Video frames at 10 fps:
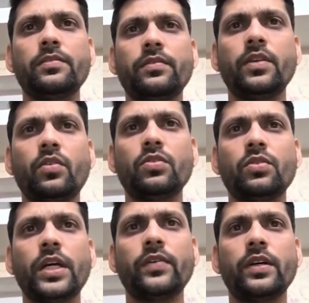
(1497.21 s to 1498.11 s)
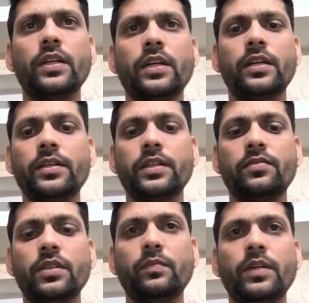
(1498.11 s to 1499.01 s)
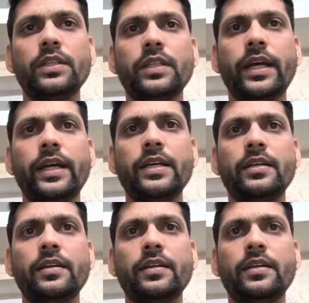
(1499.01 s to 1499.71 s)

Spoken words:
we also have another condition for the month, and